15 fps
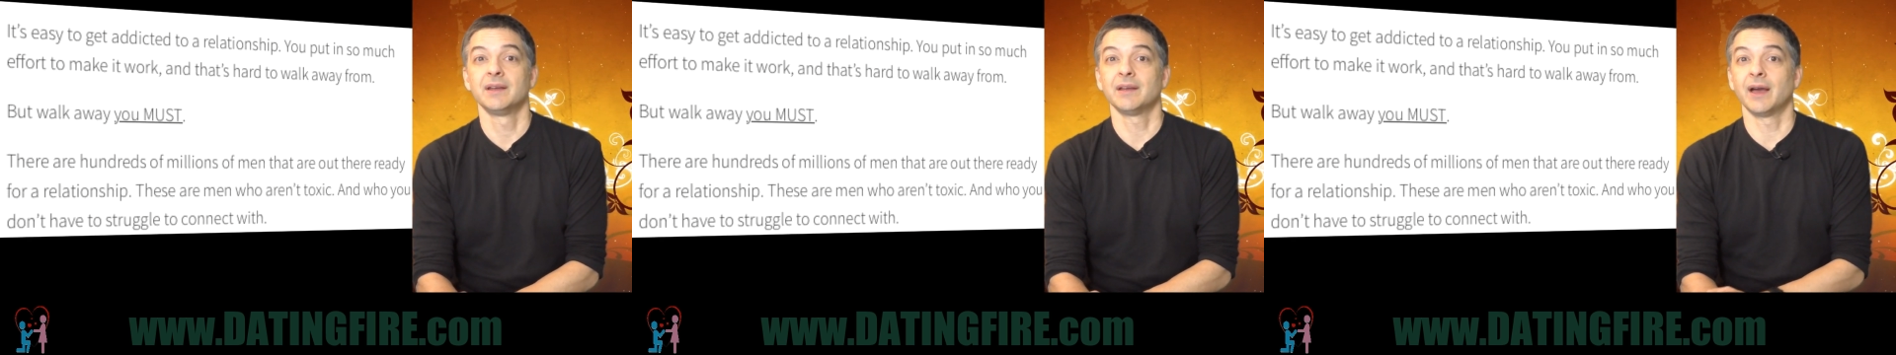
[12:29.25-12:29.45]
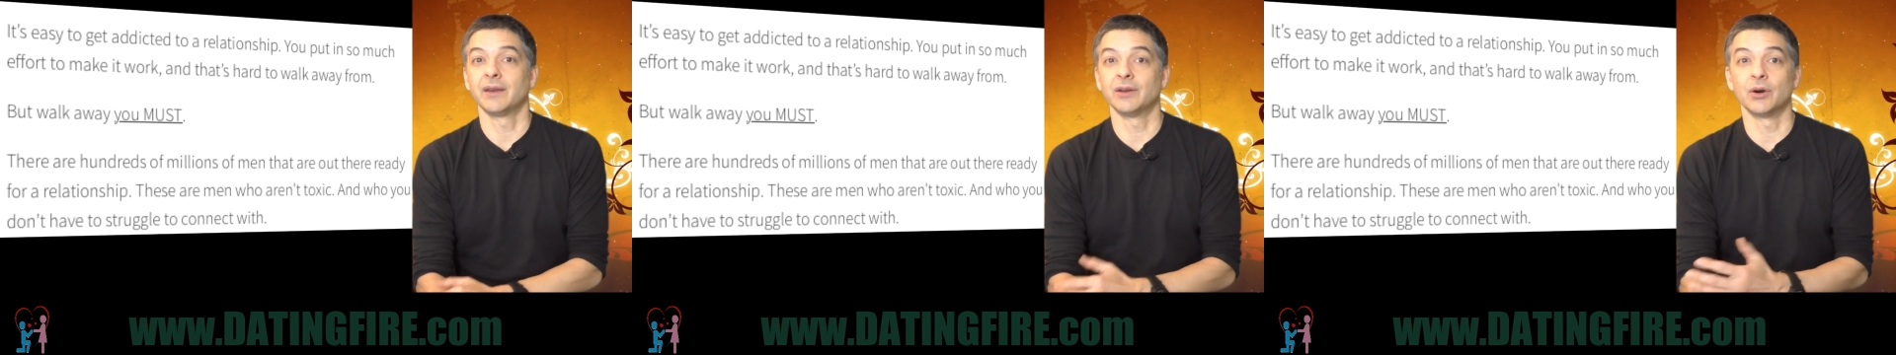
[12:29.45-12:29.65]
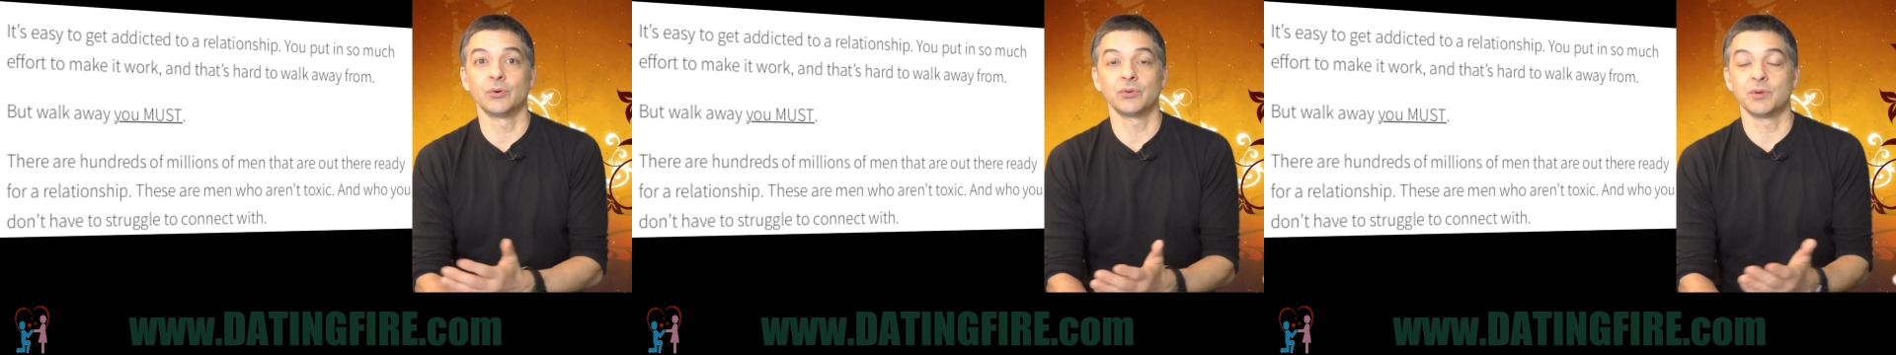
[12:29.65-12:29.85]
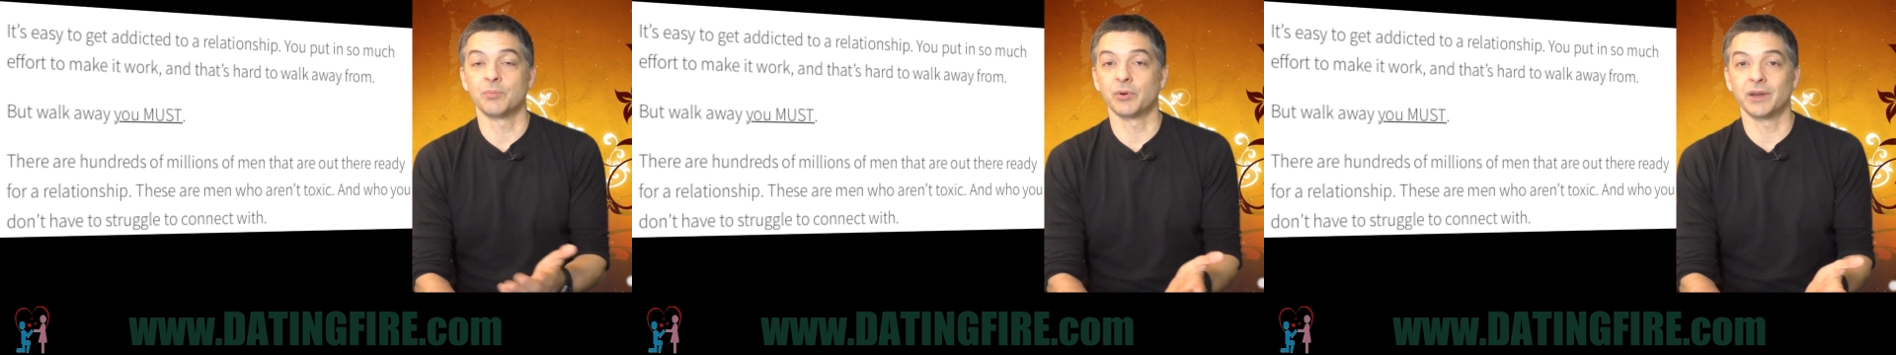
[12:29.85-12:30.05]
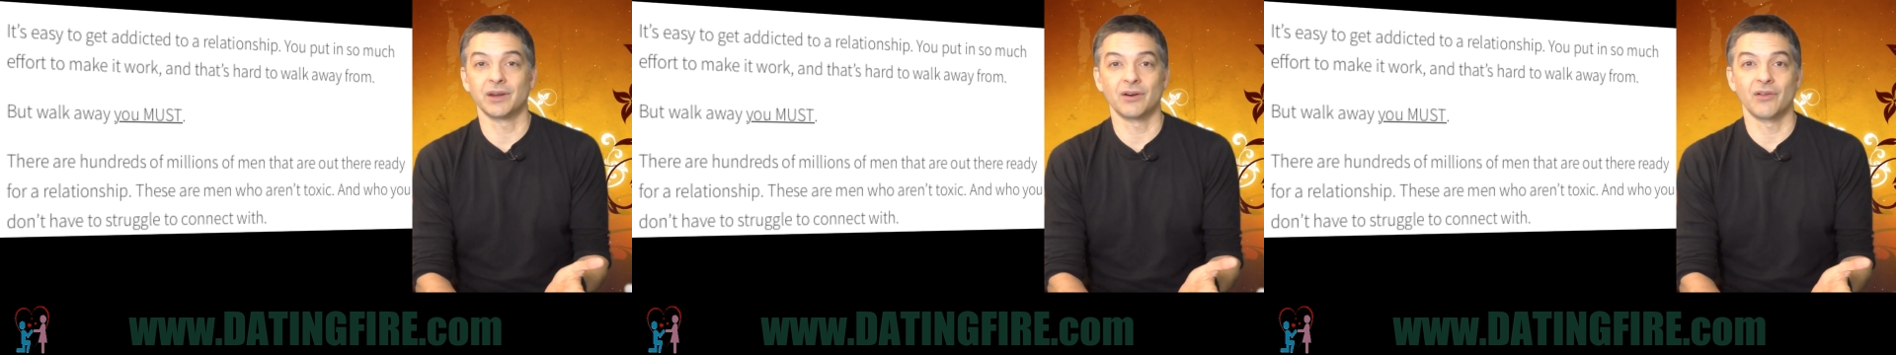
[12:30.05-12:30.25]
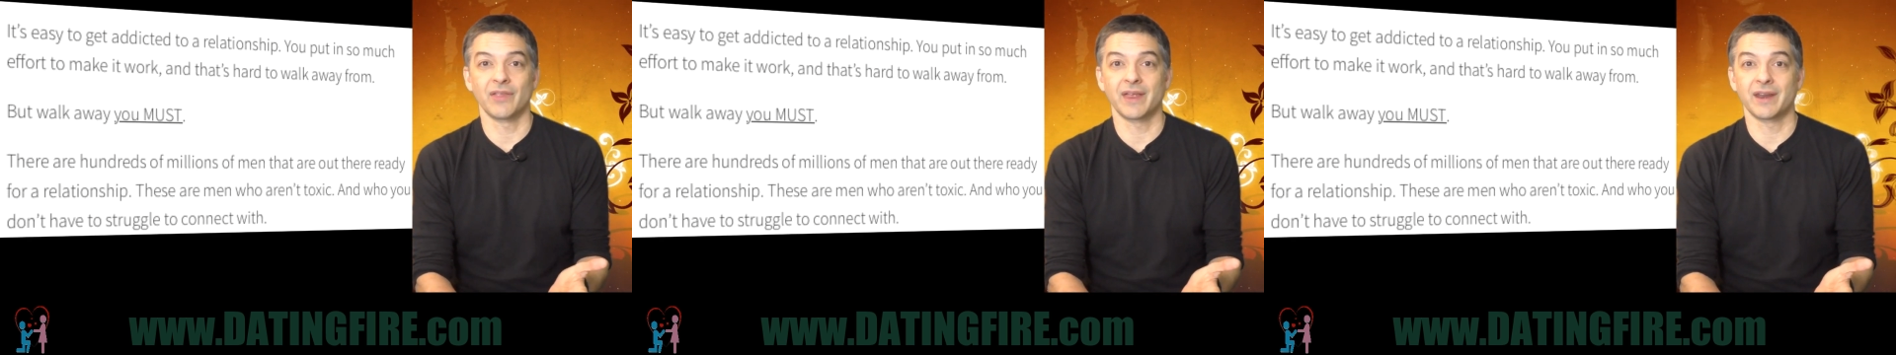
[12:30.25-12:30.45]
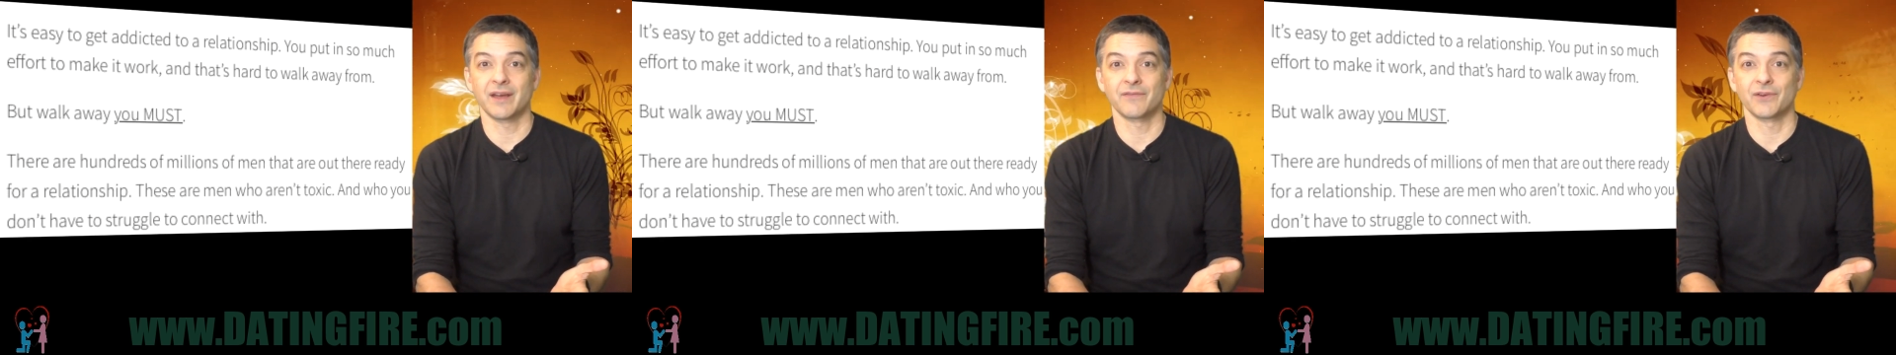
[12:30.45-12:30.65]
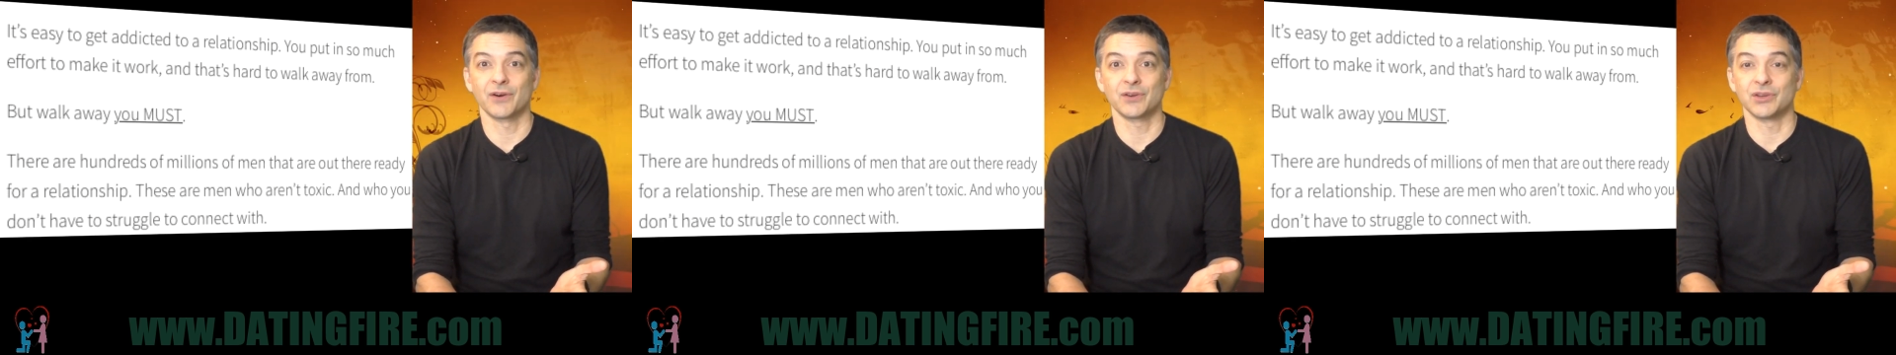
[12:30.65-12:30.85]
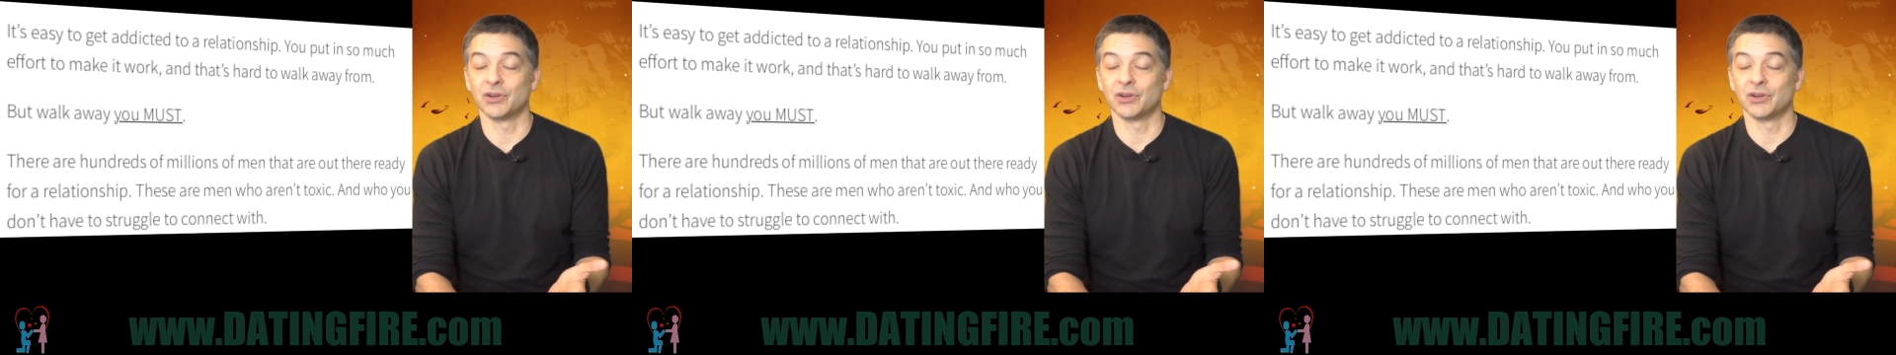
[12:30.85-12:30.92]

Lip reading: I know you put in all that effort,